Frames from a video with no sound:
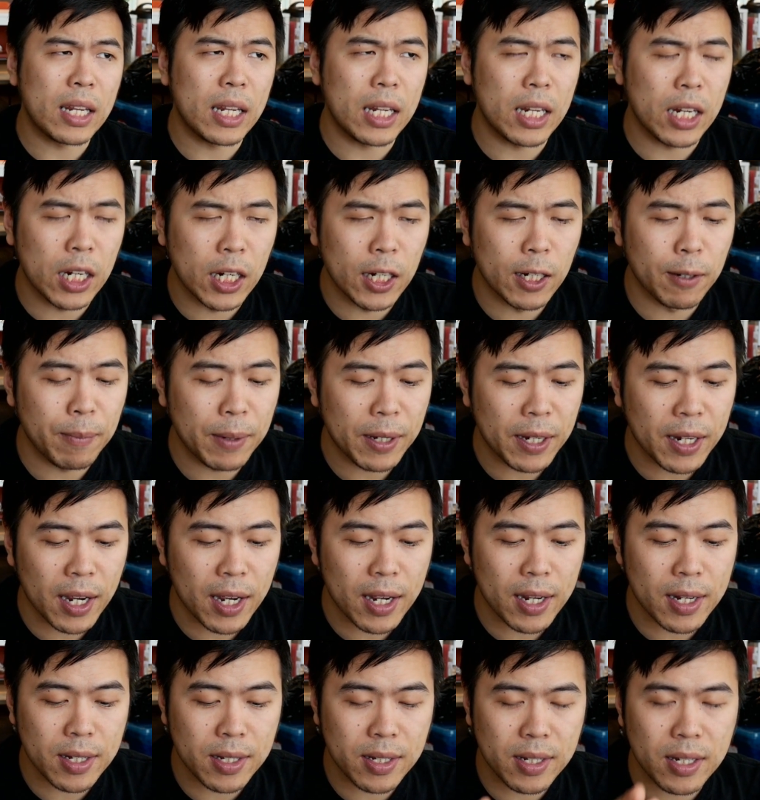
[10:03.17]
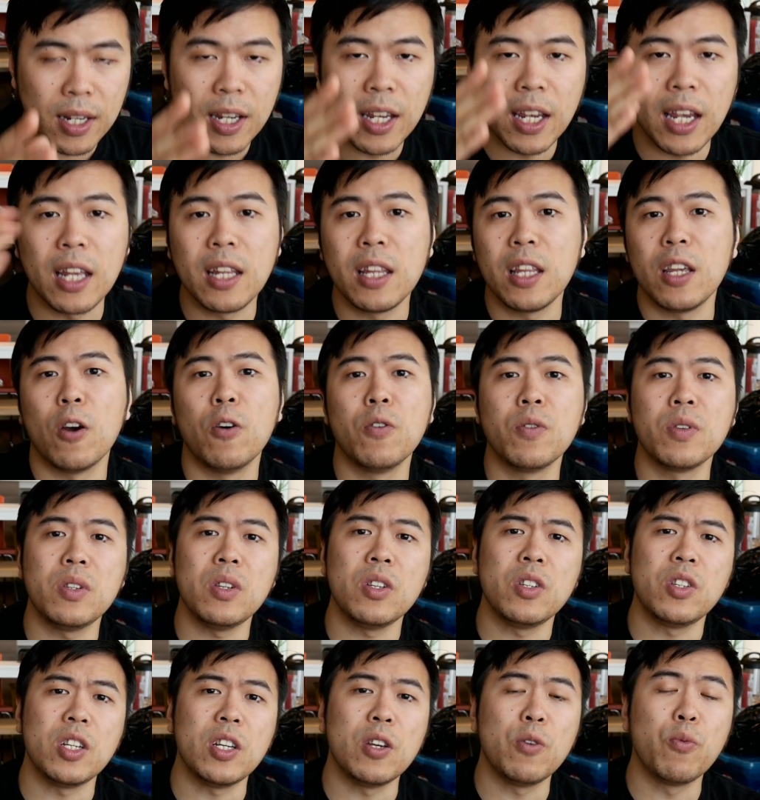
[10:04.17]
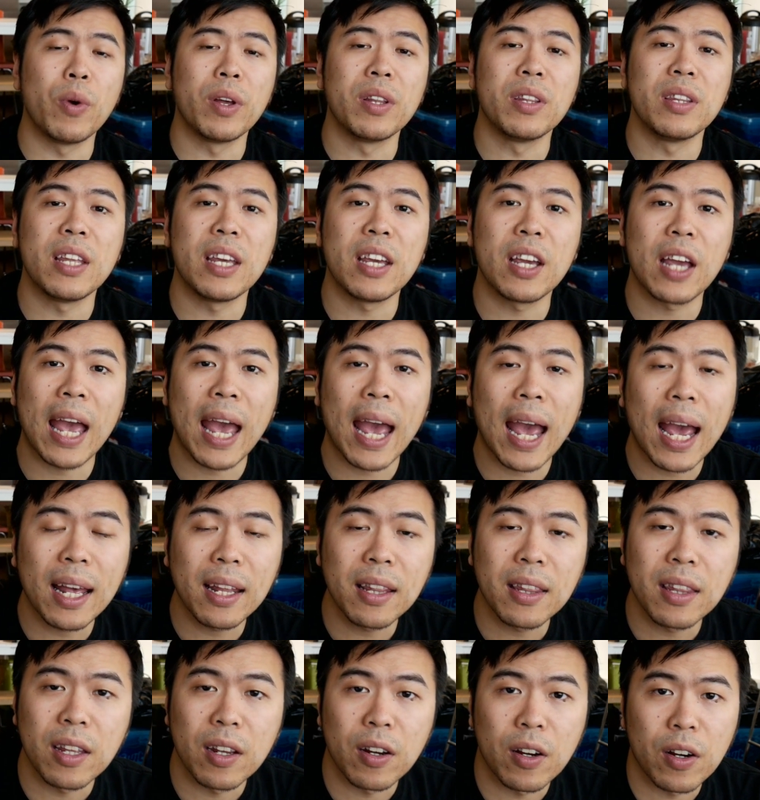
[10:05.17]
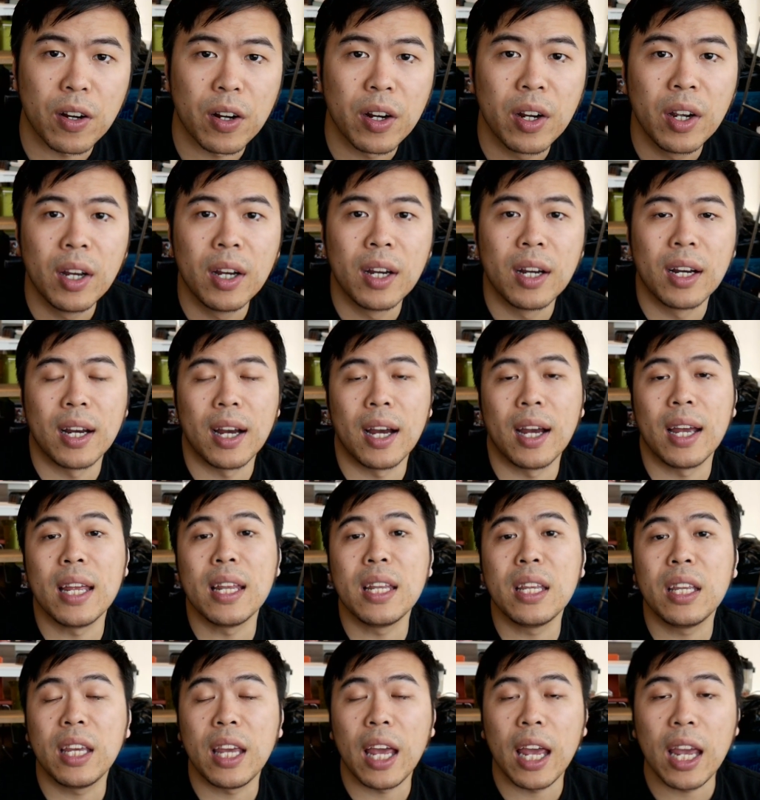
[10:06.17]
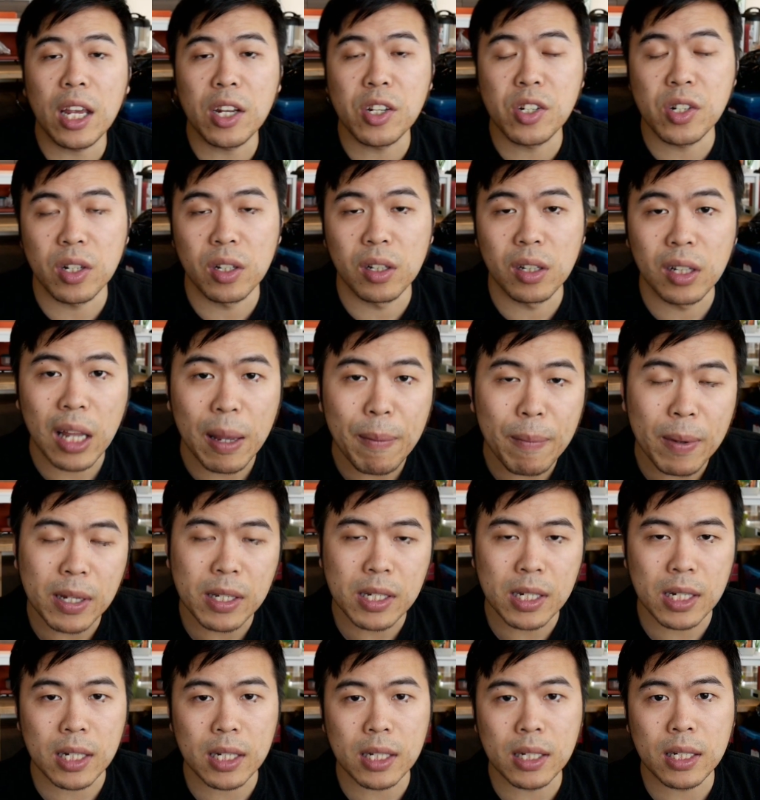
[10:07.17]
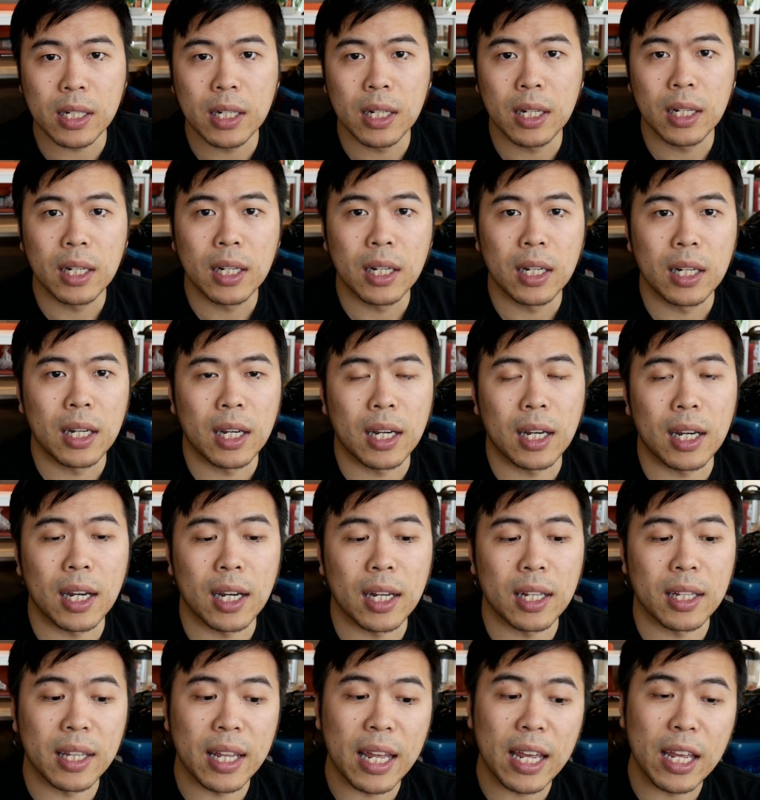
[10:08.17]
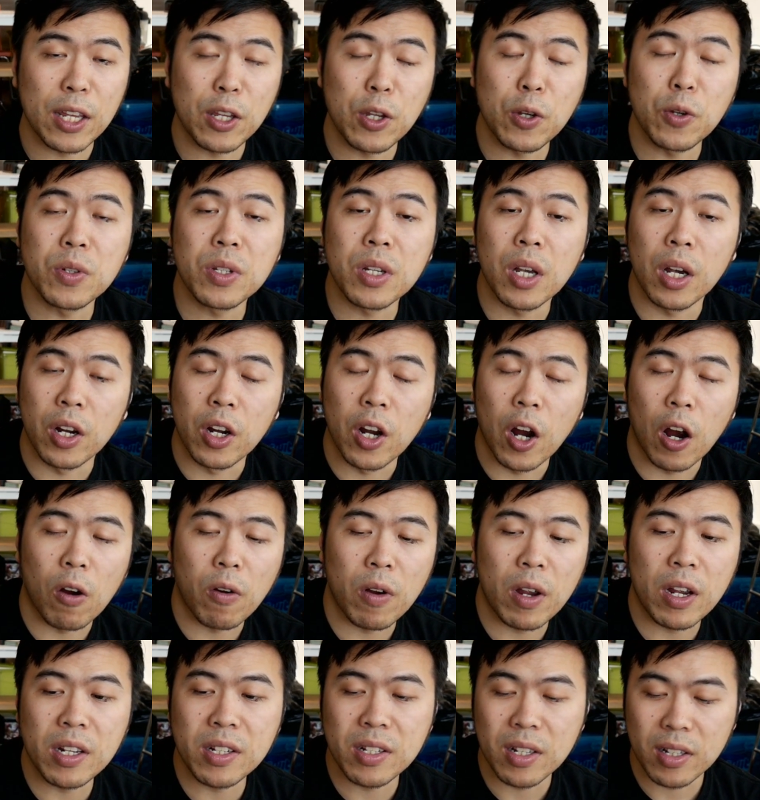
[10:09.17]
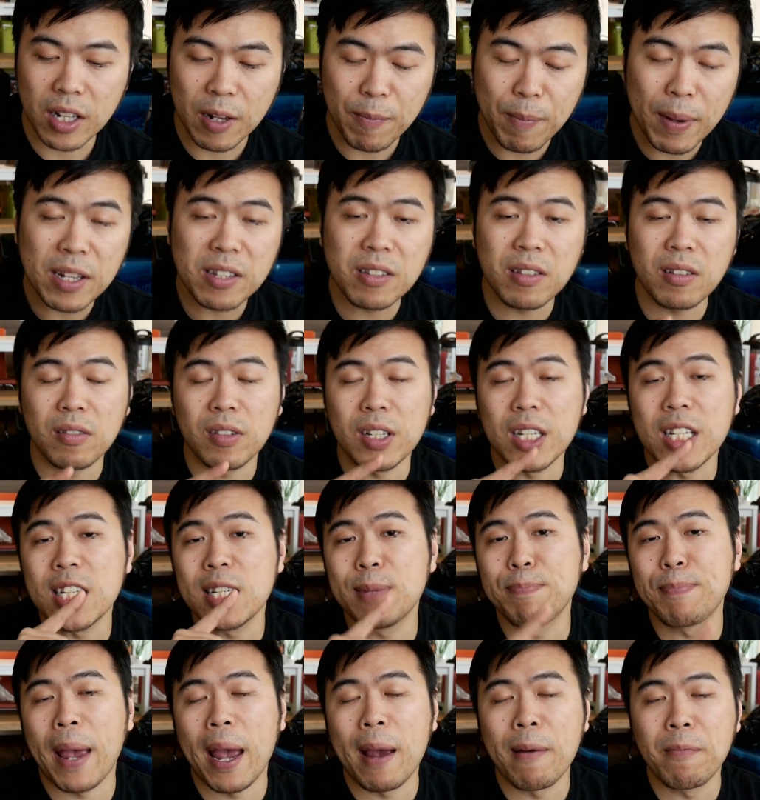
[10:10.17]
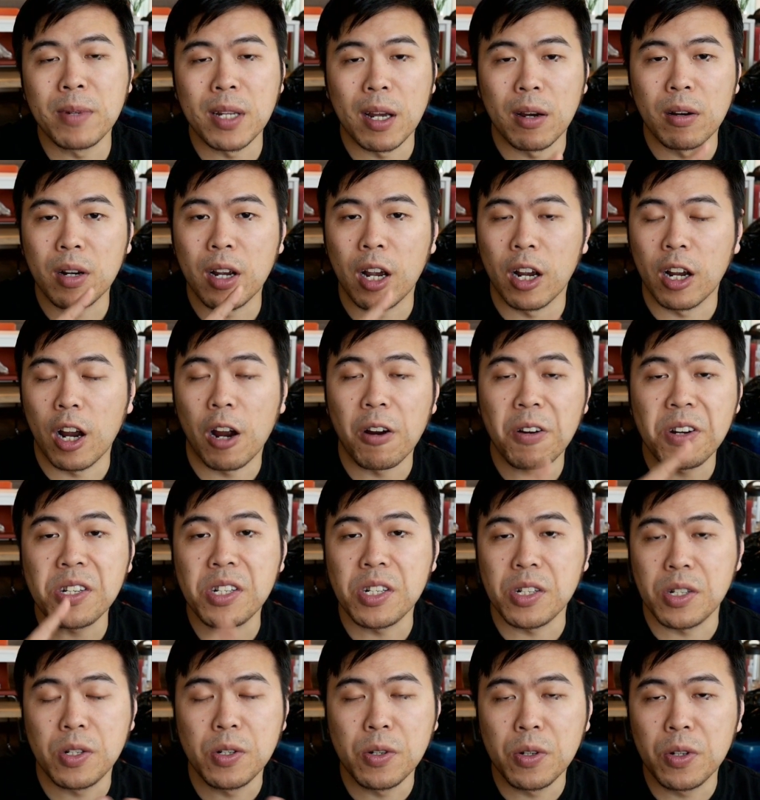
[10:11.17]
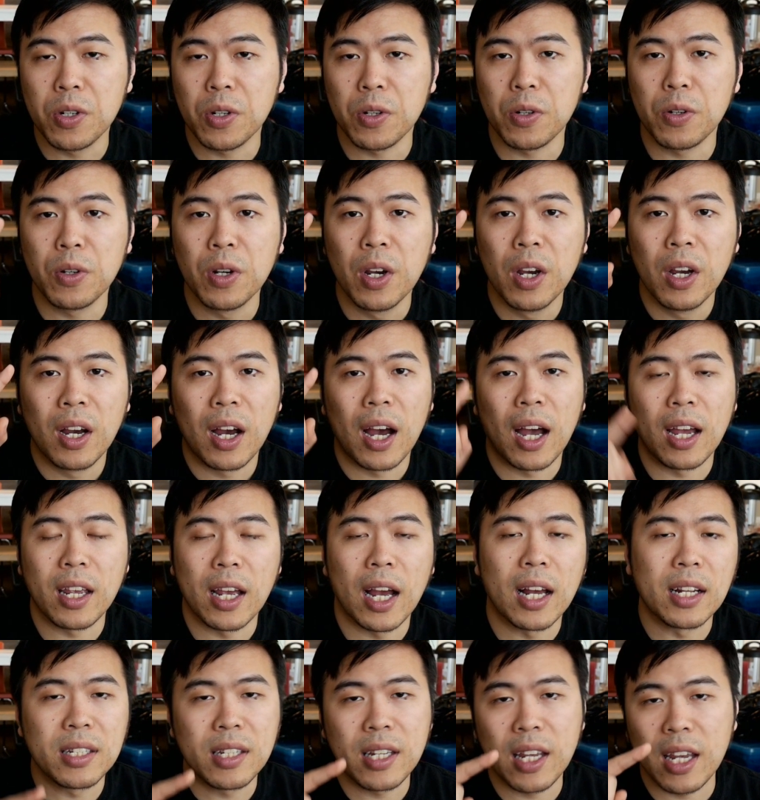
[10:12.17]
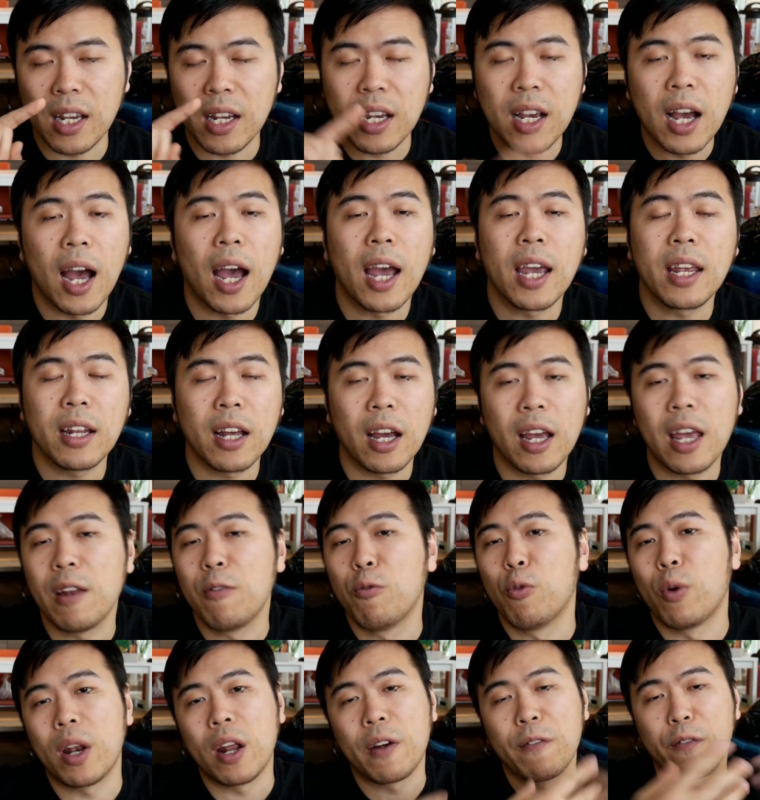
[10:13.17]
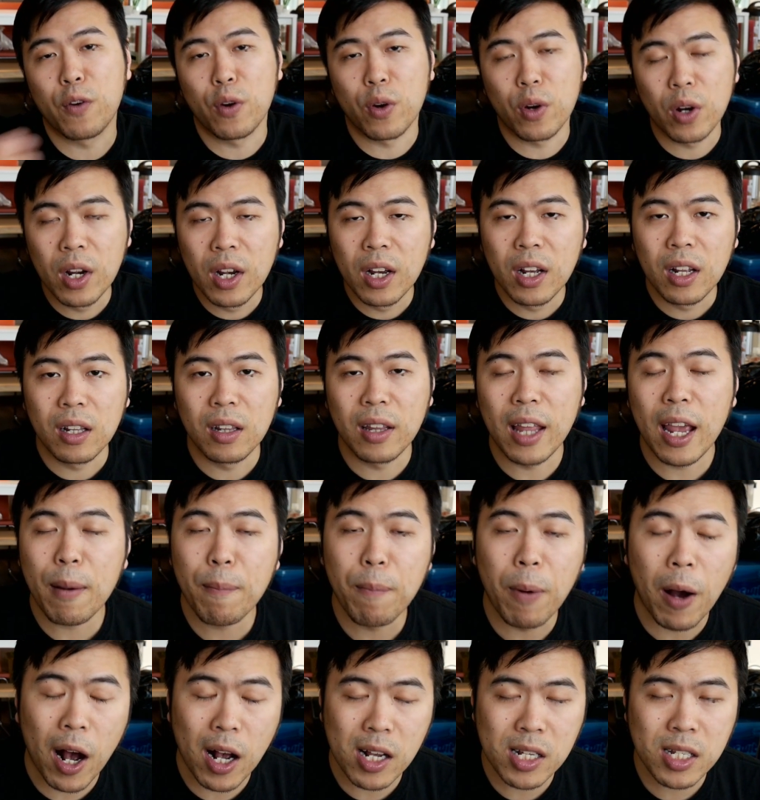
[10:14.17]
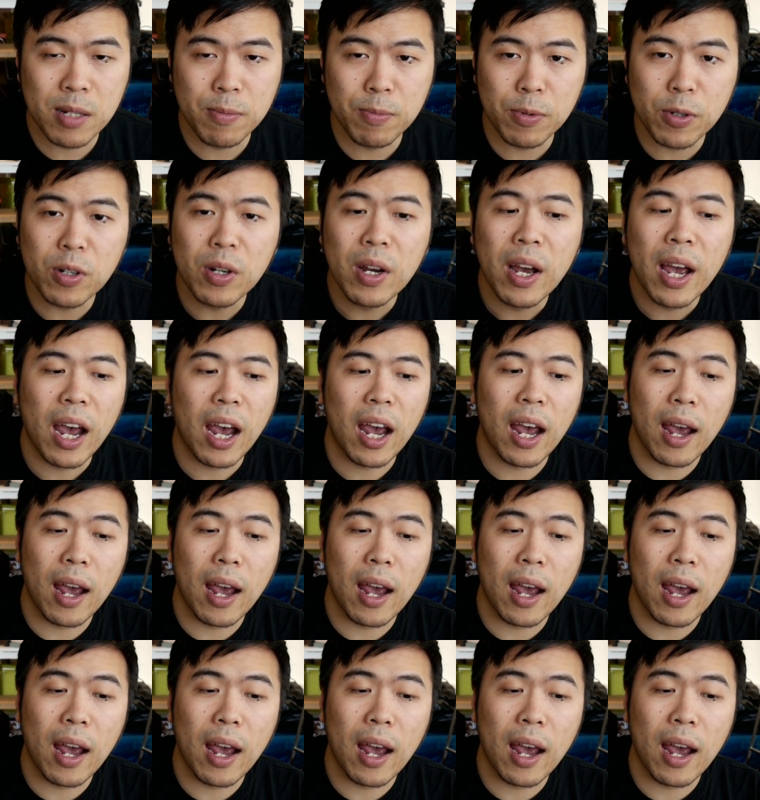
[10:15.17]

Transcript: here because in the OCG, when they had their uh, engage limited, uh, they use Kagari. They basically spammed out Kagari, Shizuku, Hayate, Kaina, and whatever link possible.